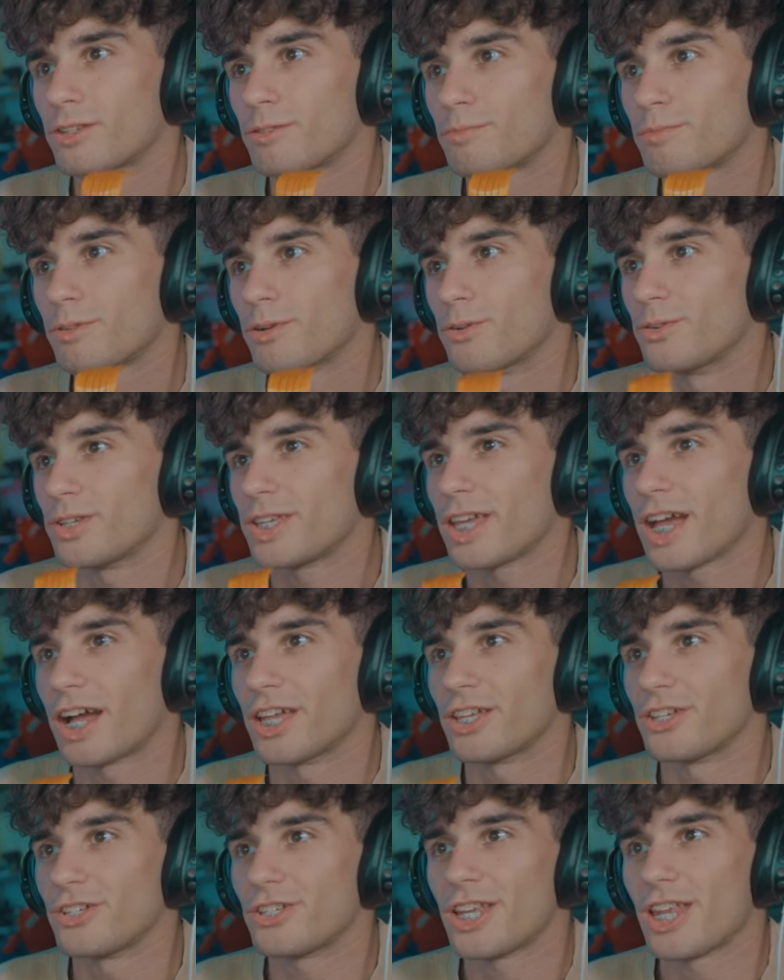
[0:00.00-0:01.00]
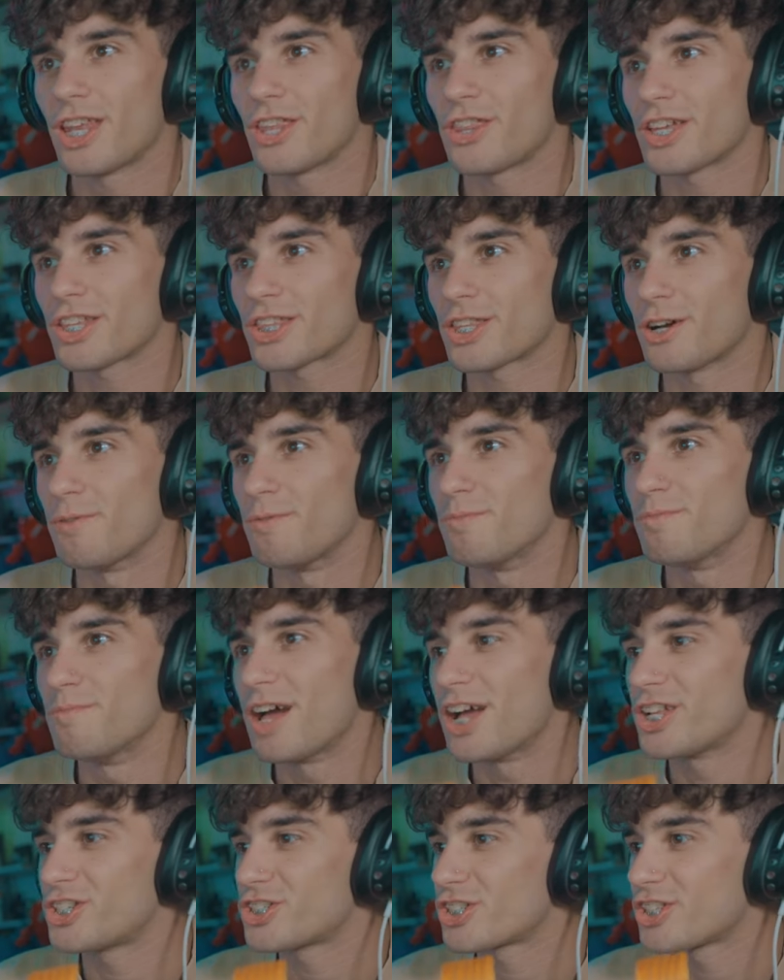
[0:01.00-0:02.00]
Bro, yeah, you didn't think they'll
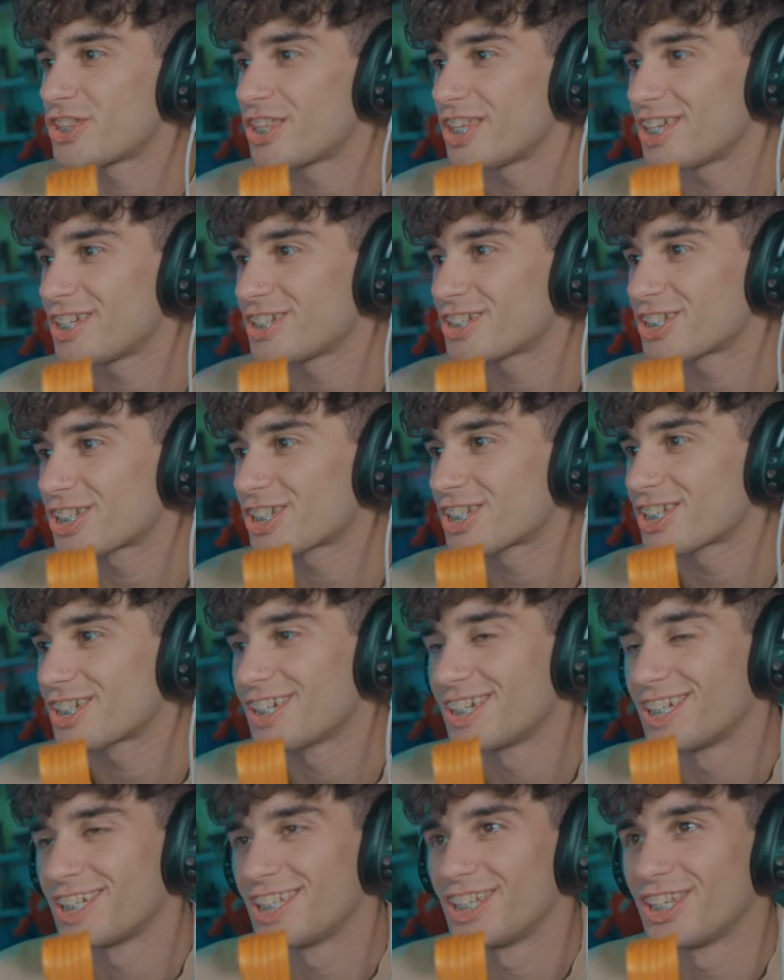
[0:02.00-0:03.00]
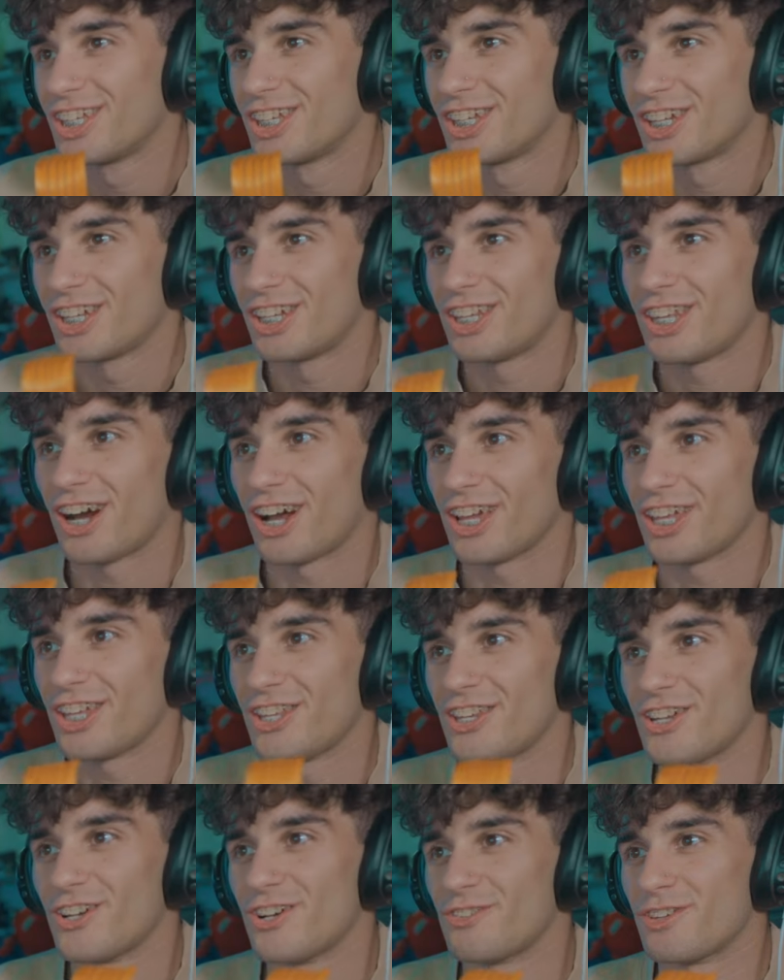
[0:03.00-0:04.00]
mention this? Nah,
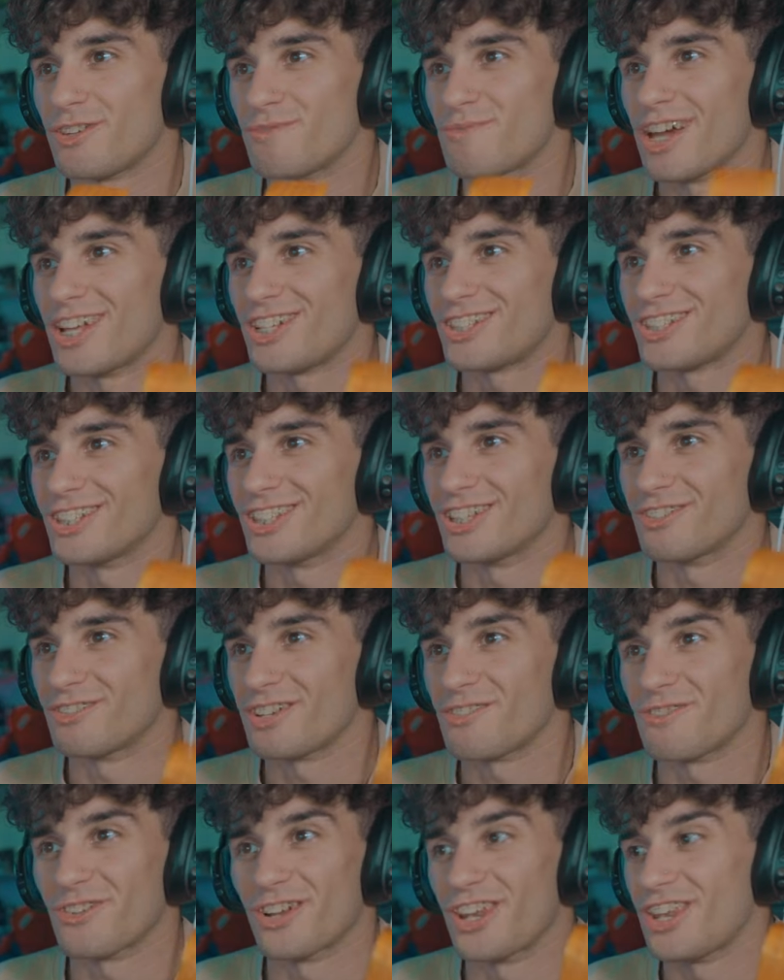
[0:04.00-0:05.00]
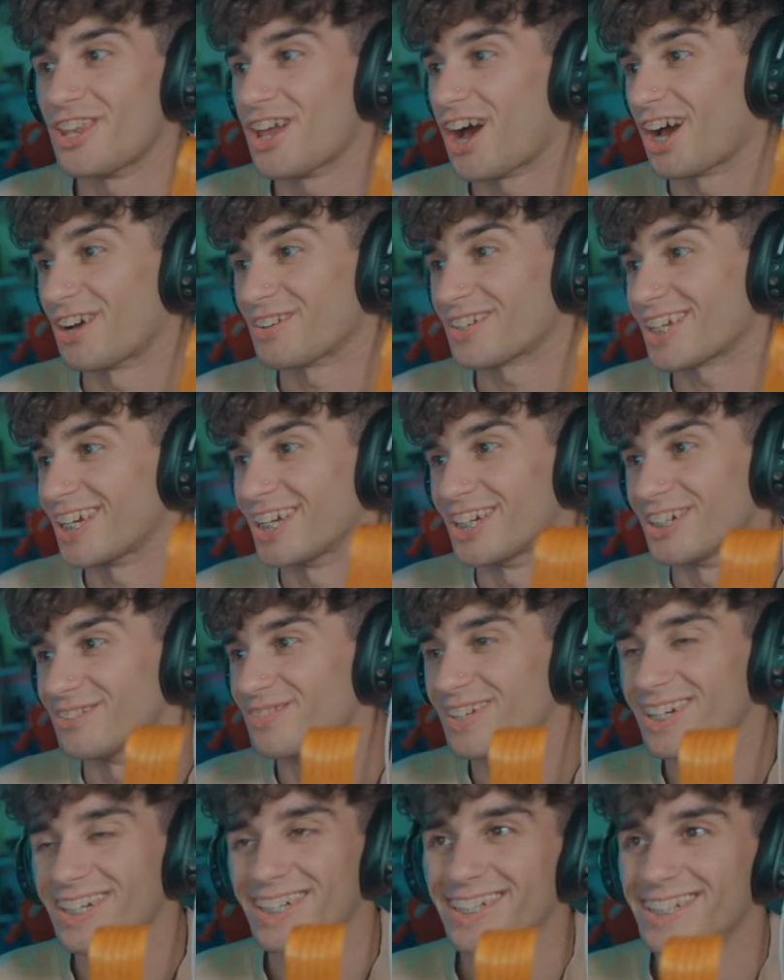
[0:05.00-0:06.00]
he knew if he mentioned it, we would get
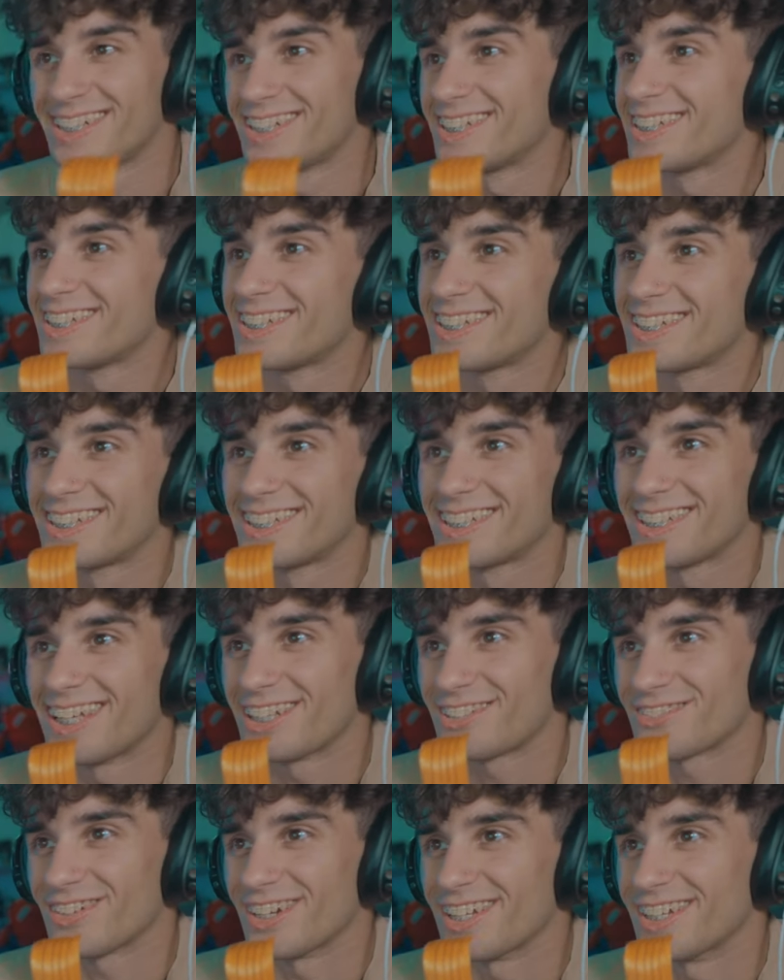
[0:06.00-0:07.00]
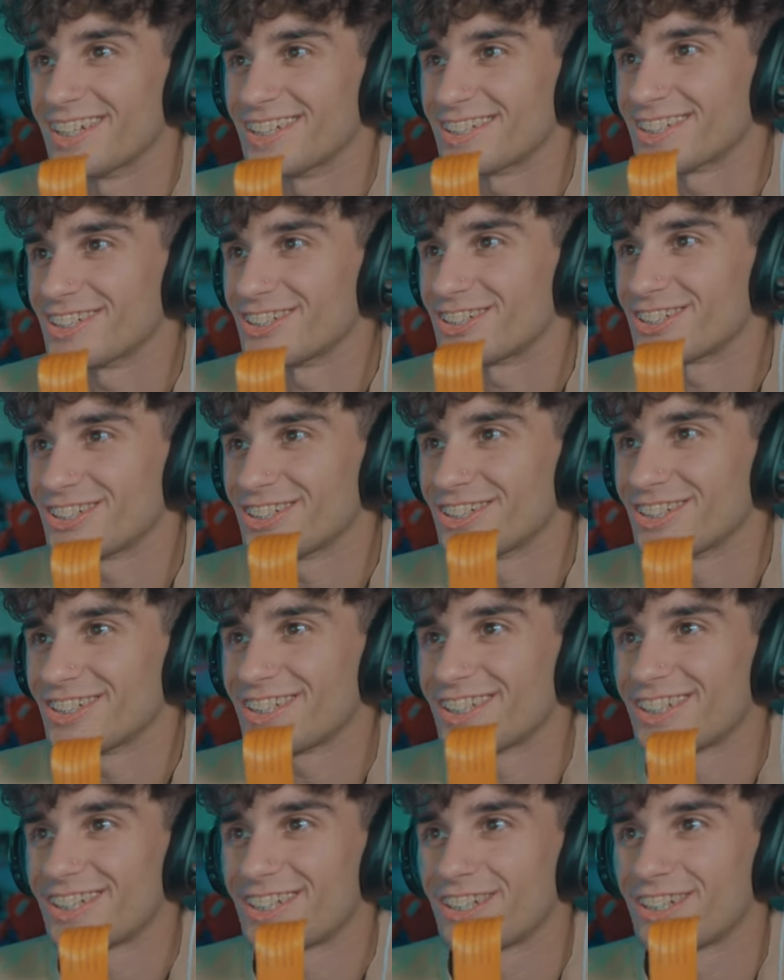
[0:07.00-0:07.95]
him. That's why he didn't say shit.